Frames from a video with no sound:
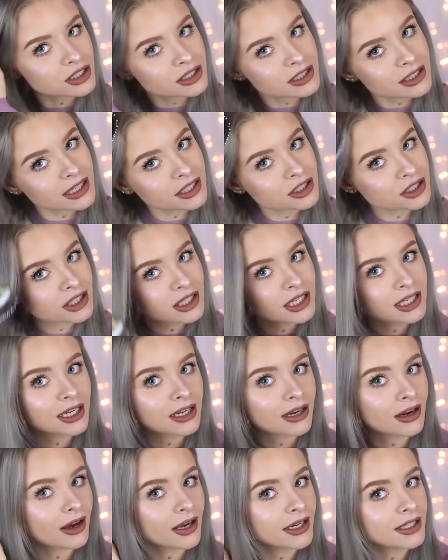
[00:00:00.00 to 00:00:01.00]
just literally
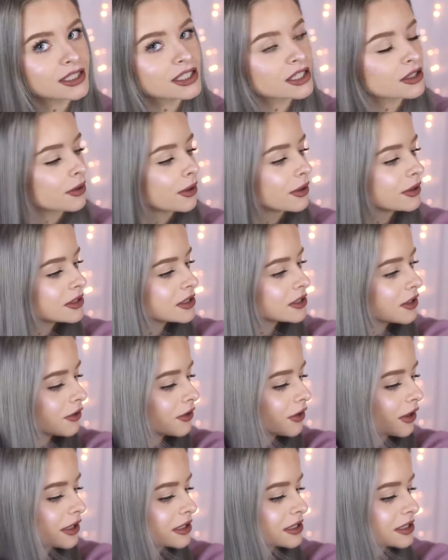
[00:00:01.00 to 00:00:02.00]
glides through it
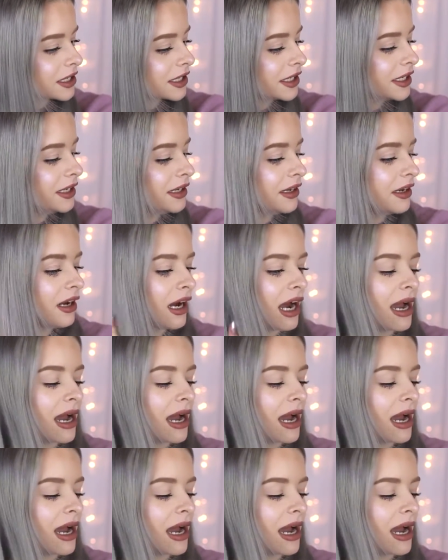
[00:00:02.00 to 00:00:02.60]
so nicely.